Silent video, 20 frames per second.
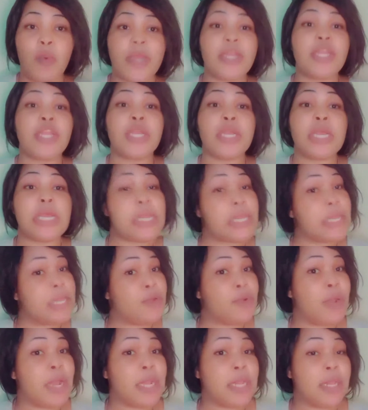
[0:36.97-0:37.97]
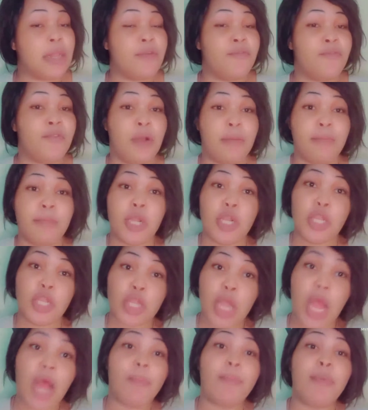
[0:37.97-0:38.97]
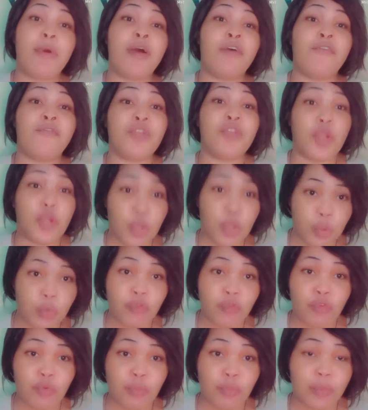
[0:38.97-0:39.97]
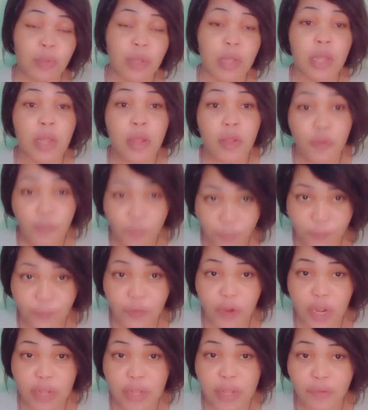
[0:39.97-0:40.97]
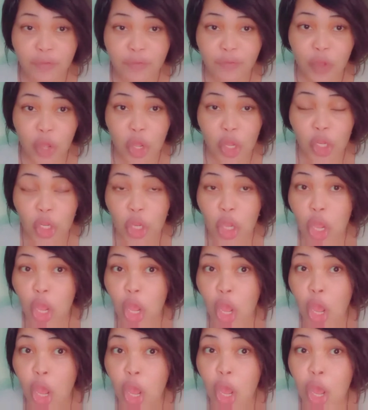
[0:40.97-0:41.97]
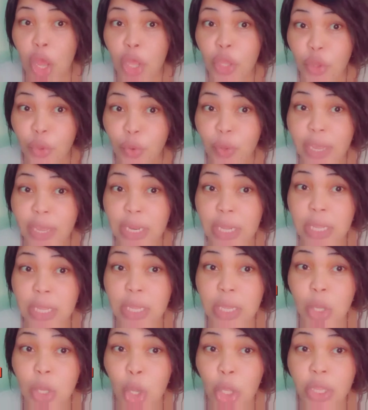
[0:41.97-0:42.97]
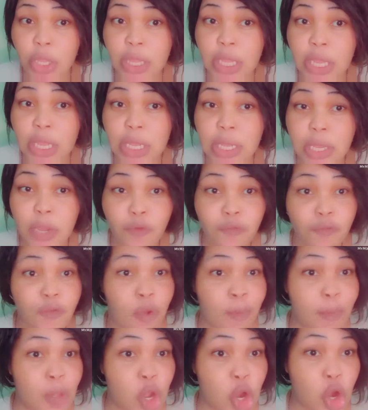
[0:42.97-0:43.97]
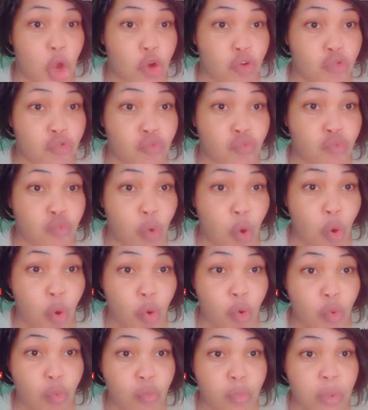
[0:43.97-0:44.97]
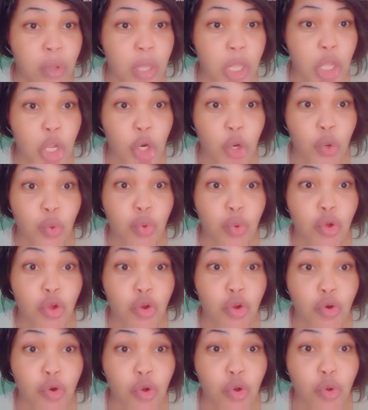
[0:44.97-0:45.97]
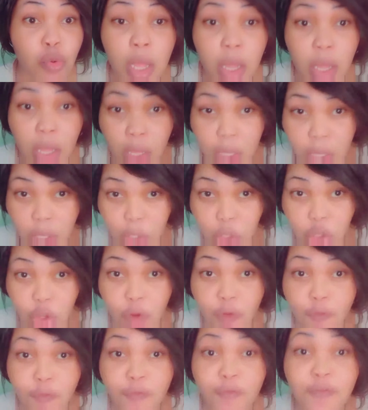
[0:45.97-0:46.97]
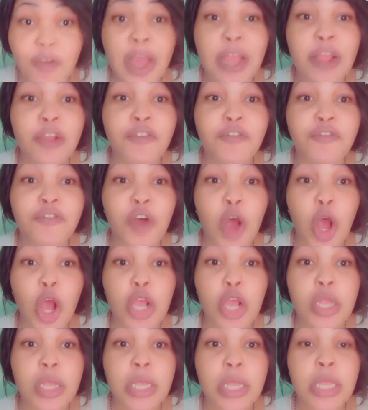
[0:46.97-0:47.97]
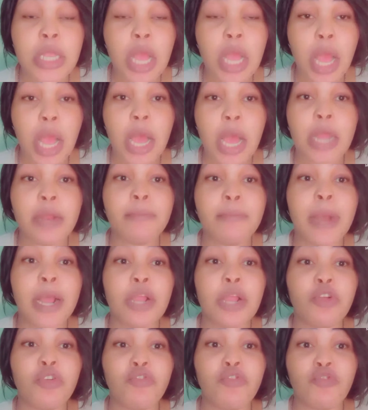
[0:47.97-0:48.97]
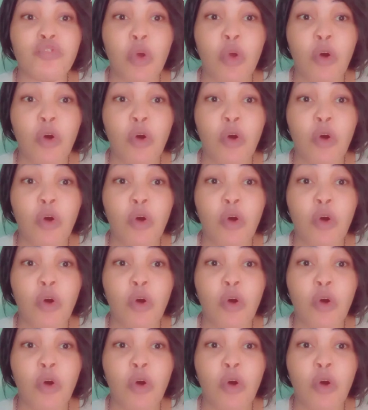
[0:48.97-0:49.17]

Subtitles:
is directly from the top of your YouTube. First of all, you can install this from your Chrome, your Google Chrome, your Firefox, and Microsoft.